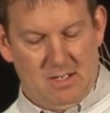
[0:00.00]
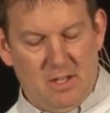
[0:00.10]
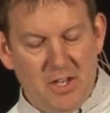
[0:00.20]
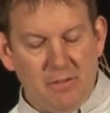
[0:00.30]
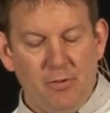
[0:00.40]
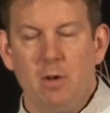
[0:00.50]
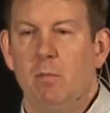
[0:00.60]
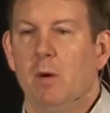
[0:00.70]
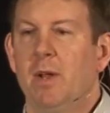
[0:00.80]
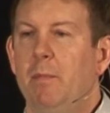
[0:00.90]
Think for a
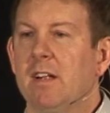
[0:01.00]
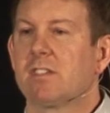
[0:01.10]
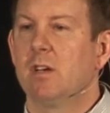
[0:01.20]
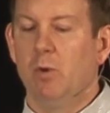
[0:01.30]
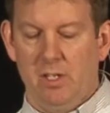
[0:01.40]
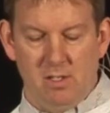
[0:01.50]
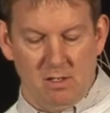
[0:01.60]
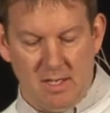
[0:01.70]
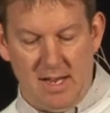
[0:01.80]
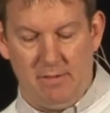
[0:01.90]
moment about someone in your
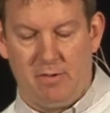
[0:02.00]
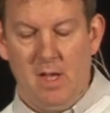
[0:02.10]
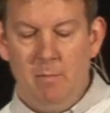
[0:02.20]
life.